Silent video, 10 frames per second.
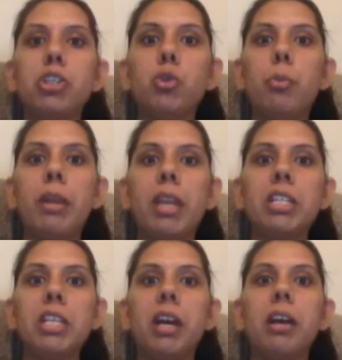to
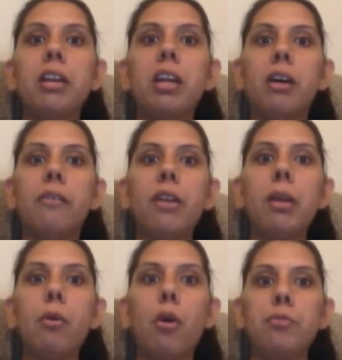meet
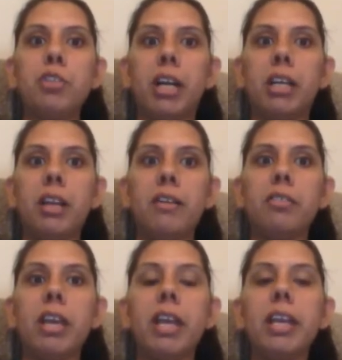recovery objectives,